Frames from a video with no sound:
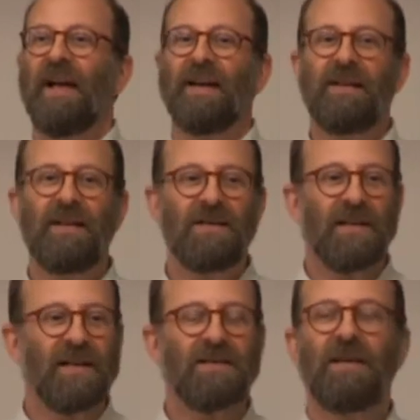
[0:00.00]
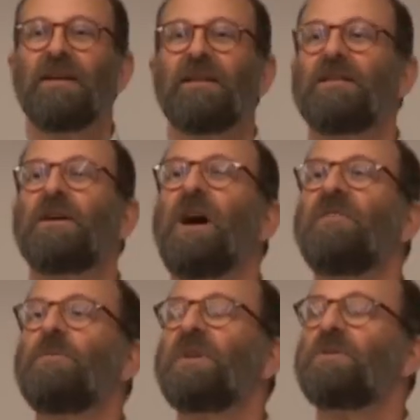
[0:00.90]
and he says, the
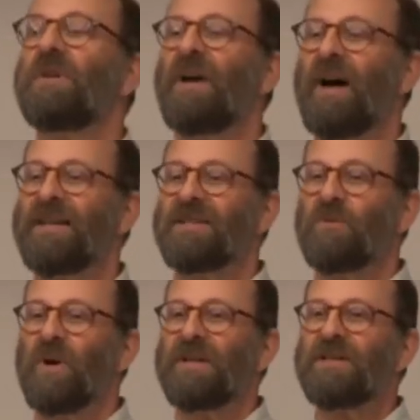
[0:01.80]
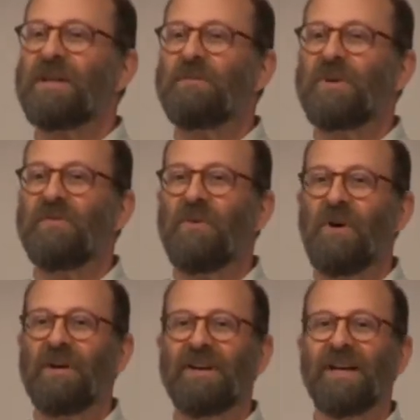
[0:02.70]
government relies on what it said
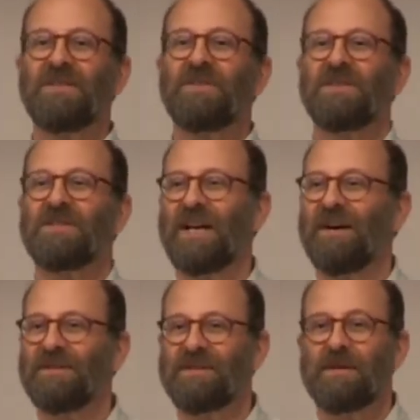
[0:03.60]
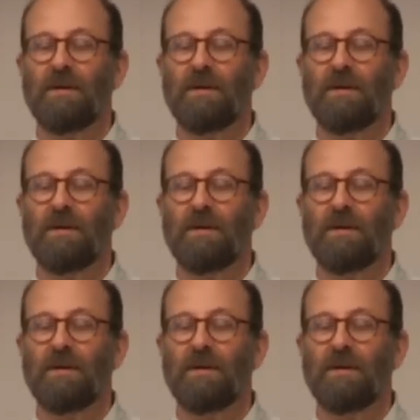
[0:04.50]
before, and he sits down.